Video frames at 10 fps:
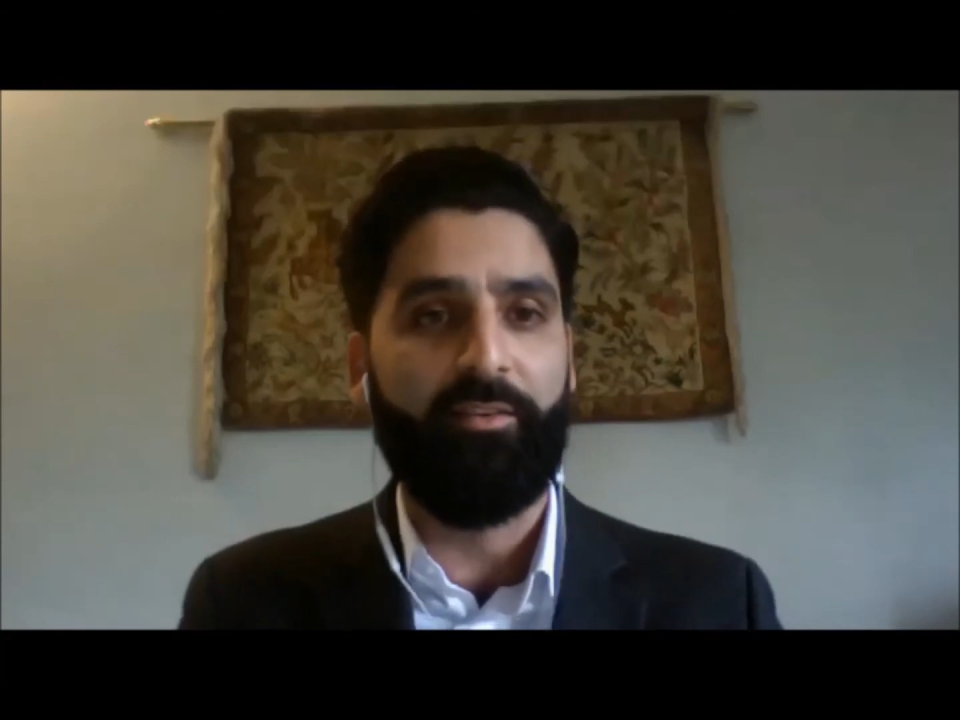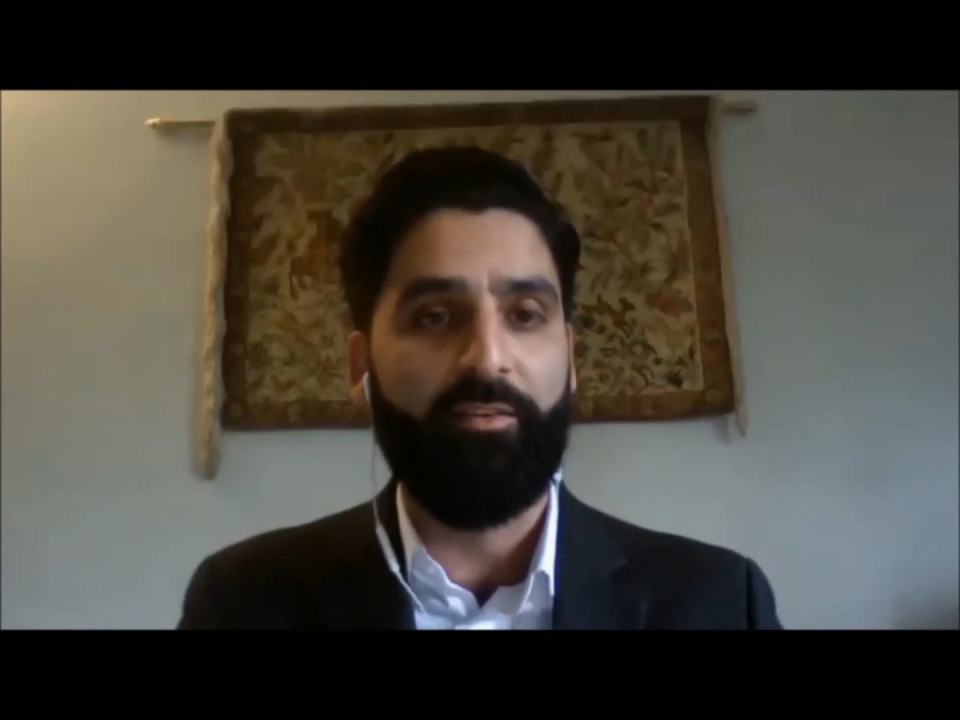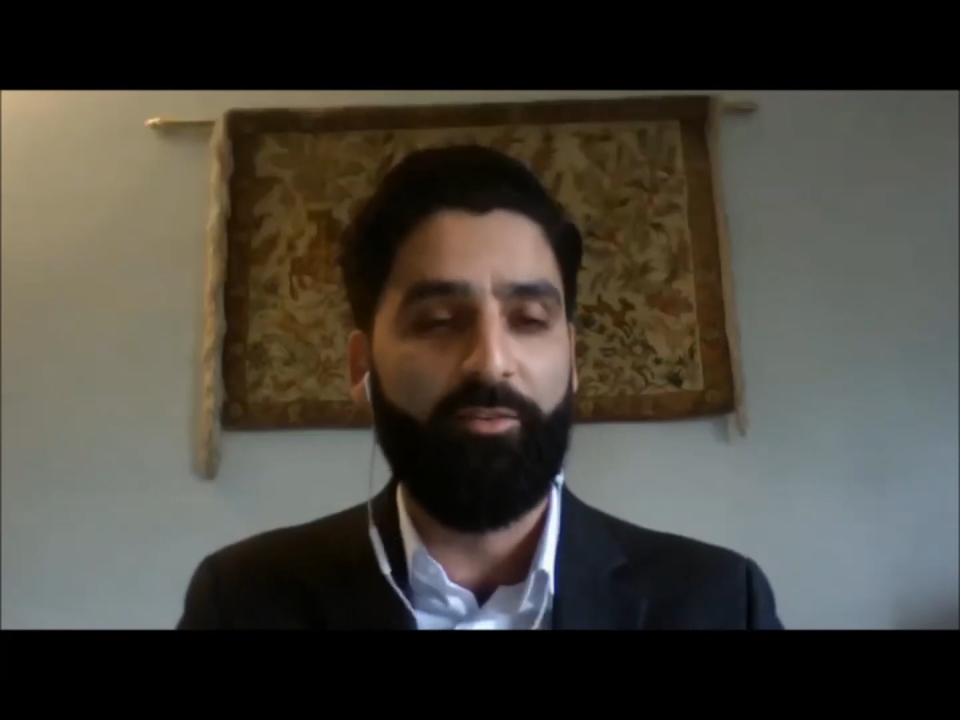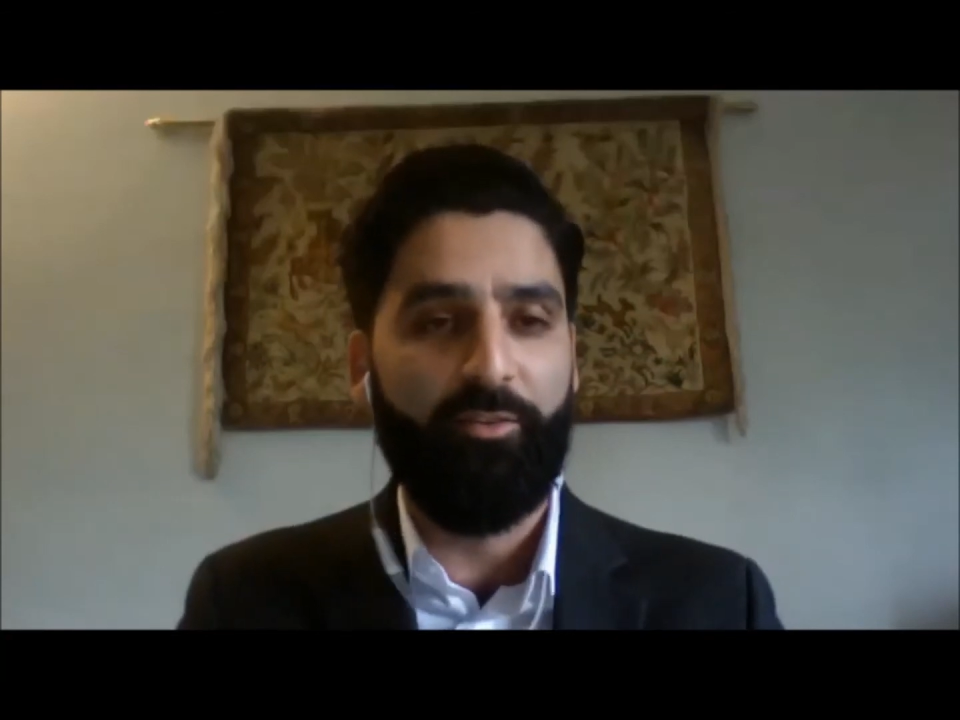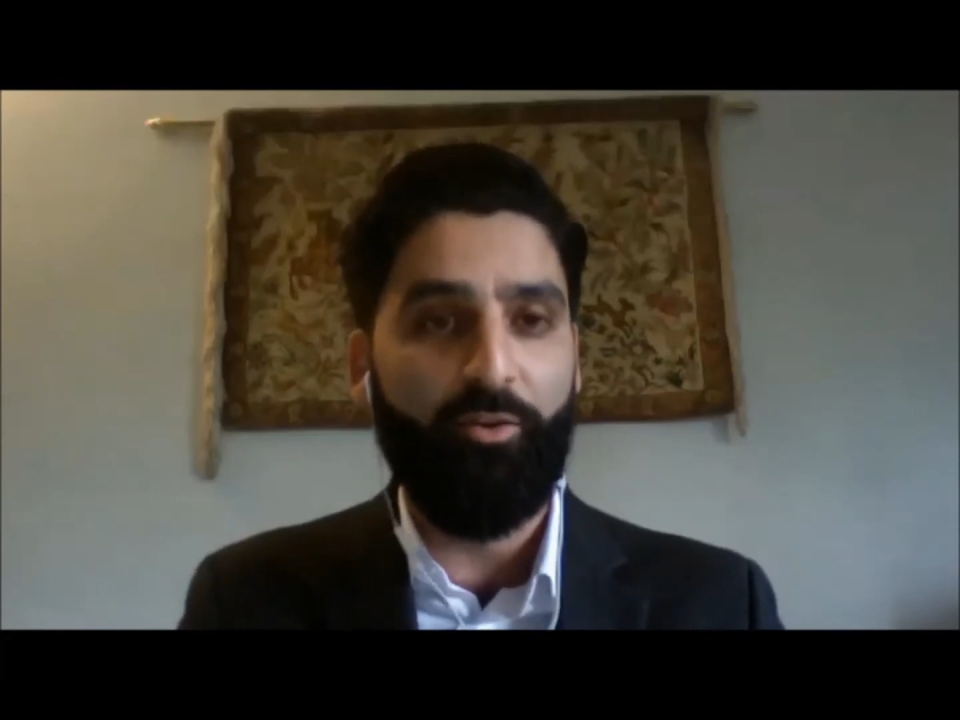
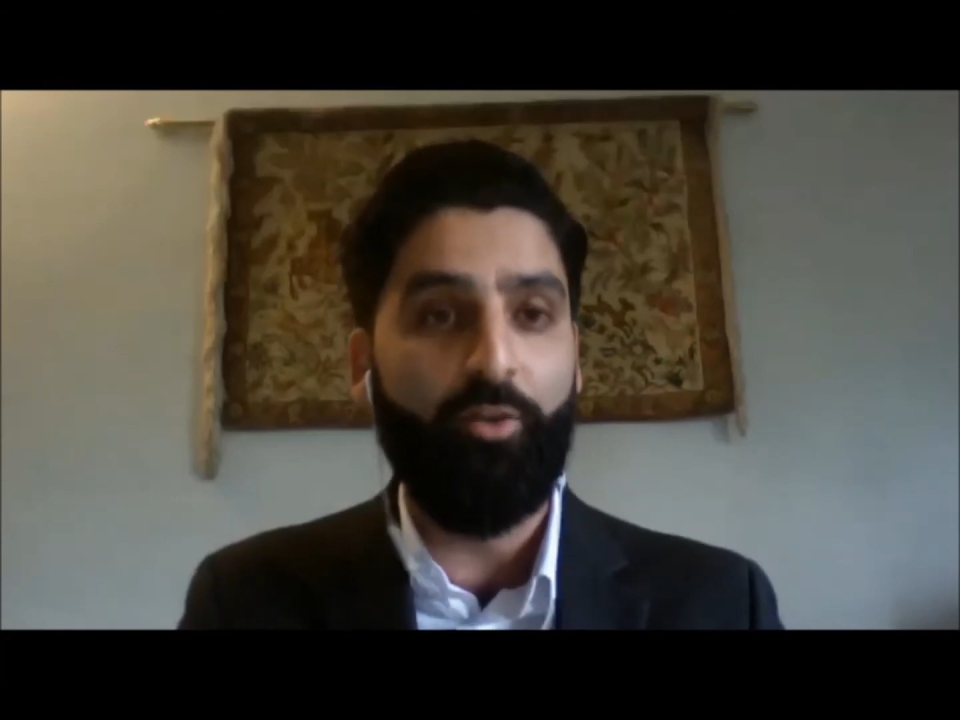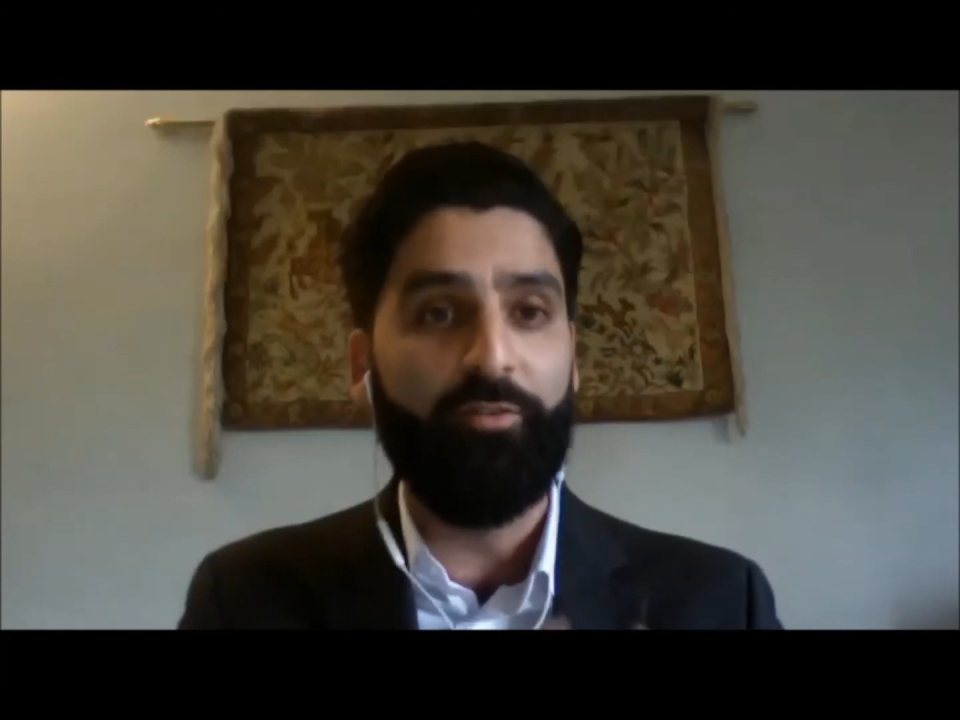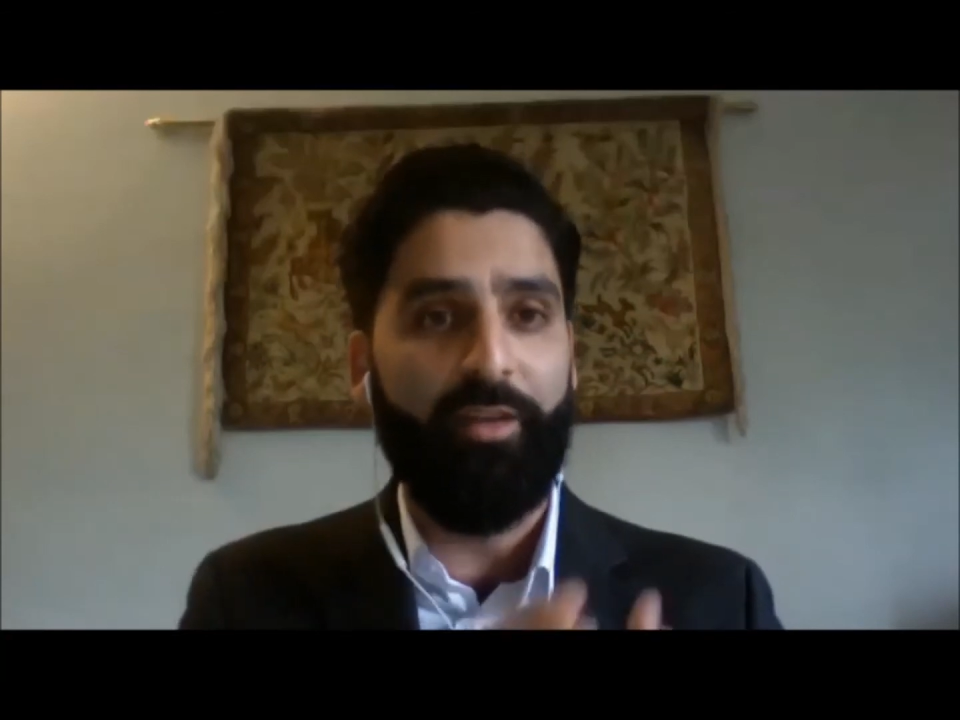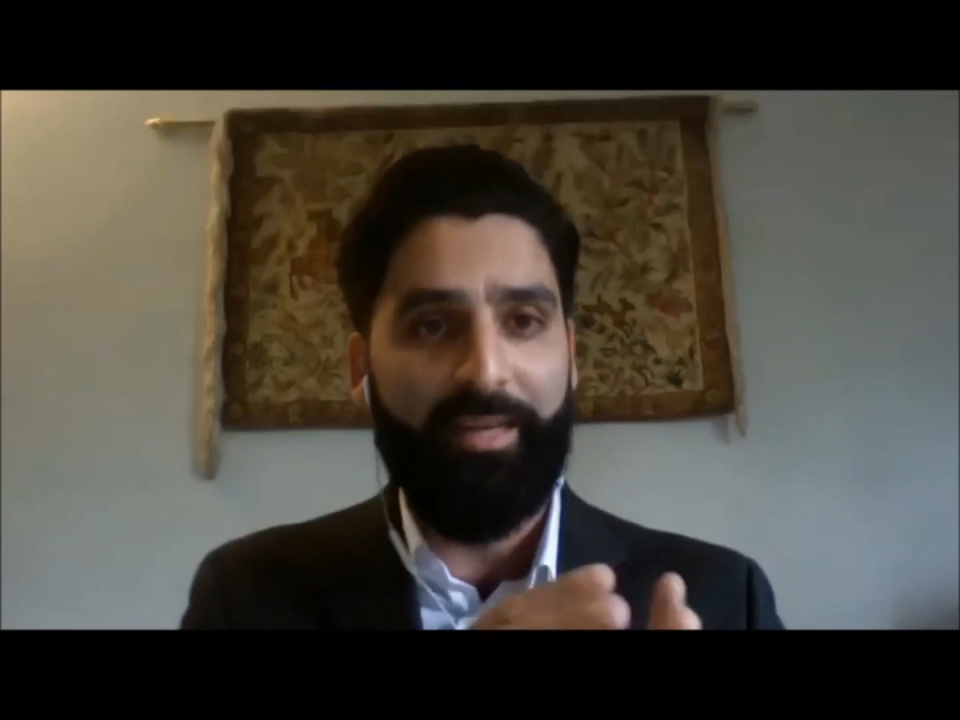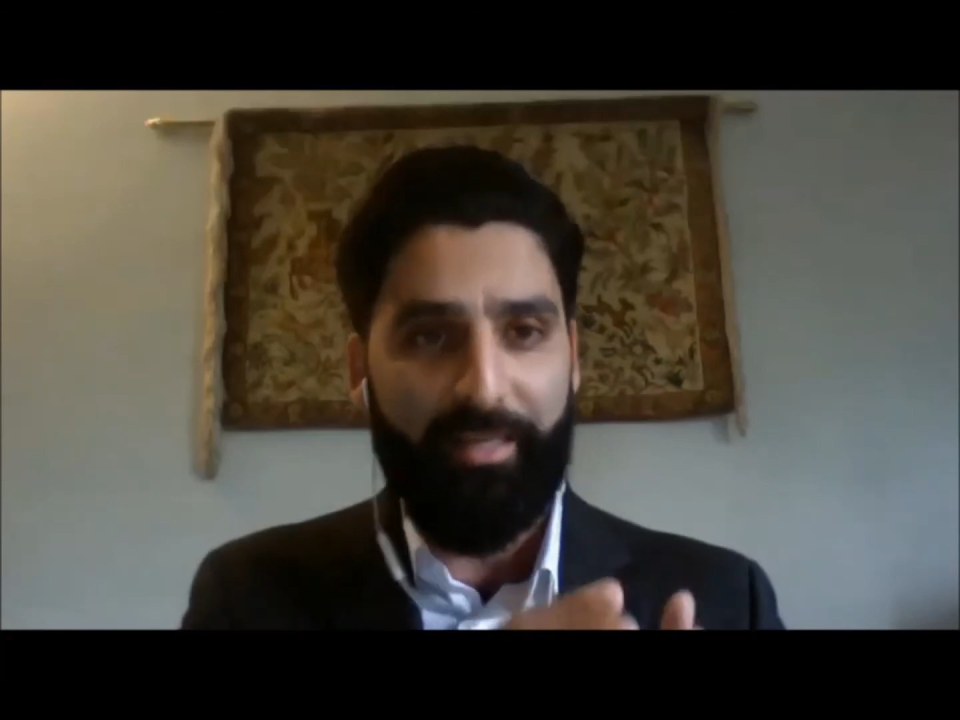resolved
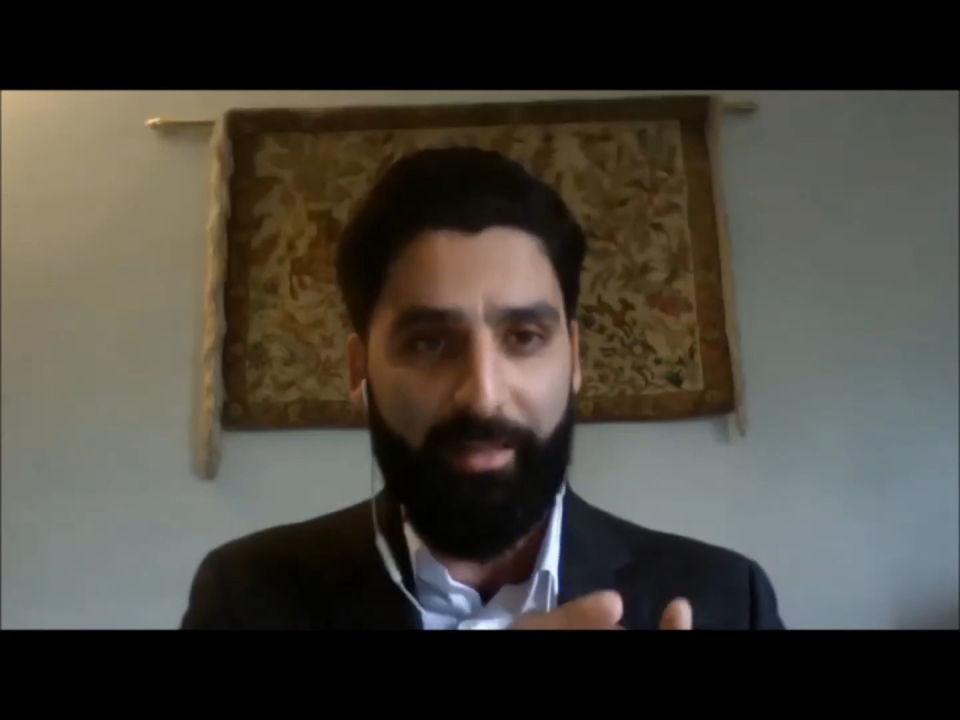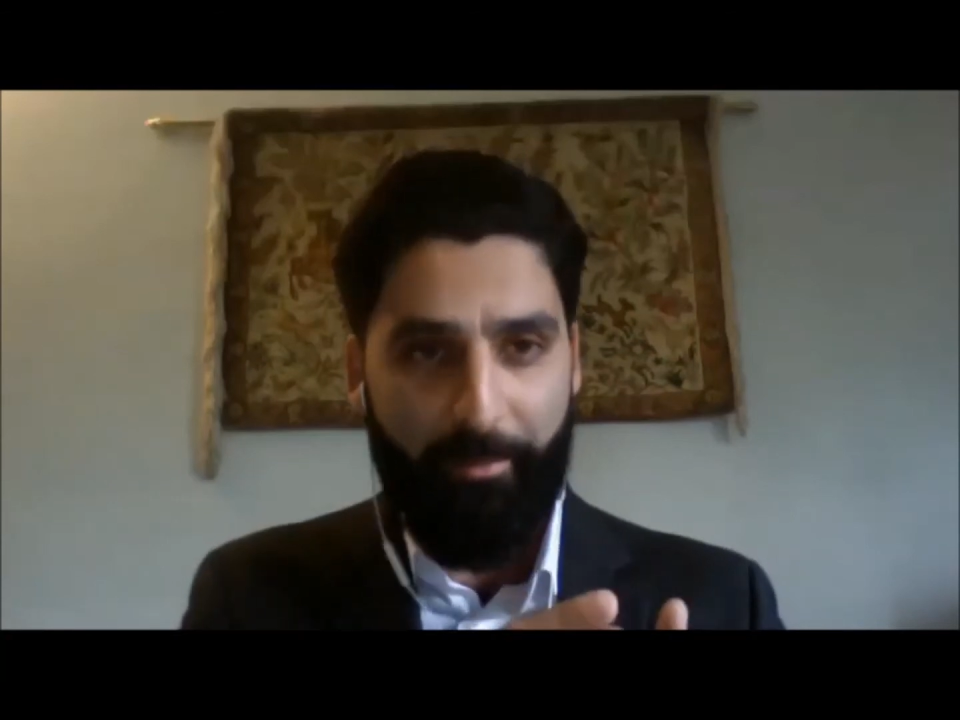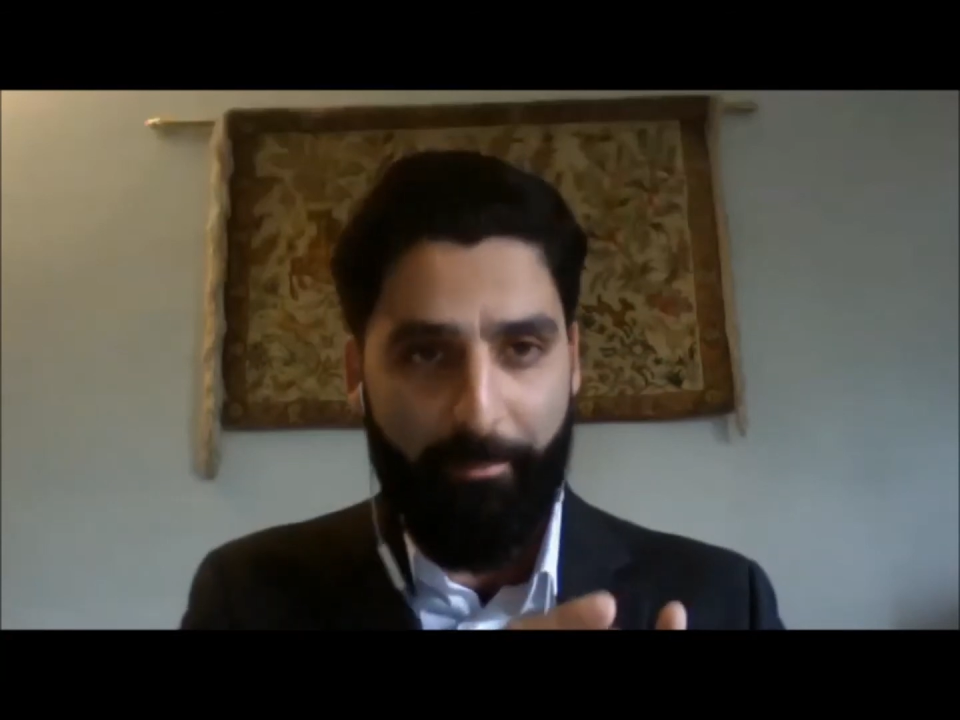a